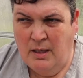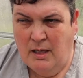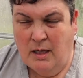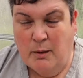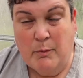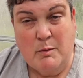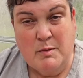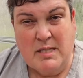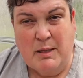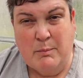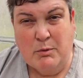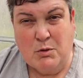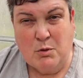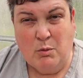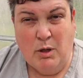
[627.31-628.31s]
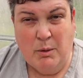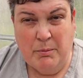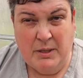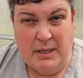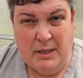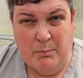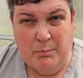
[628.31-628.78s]
I was able to
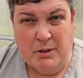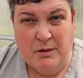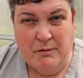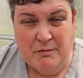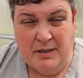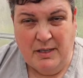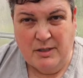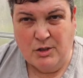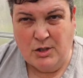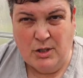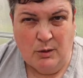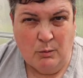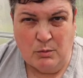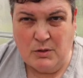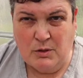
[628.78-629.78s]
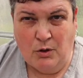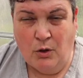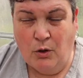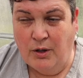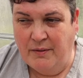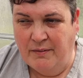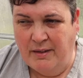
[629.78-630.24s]
open it at both ends, you know, it wasn't
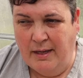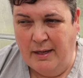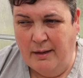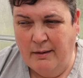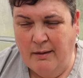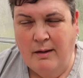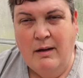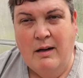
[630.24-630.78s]
hot in there.